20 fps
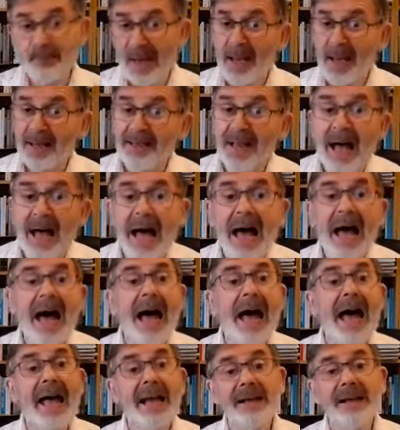a
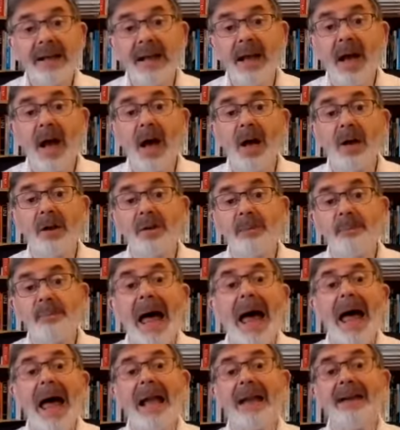canny old
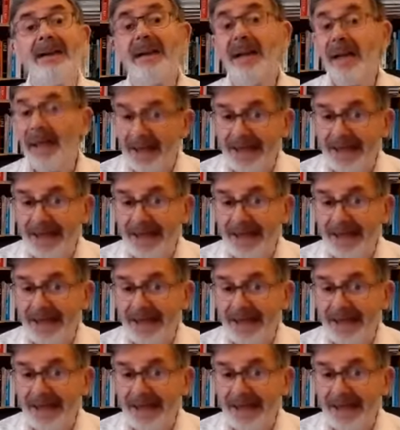man,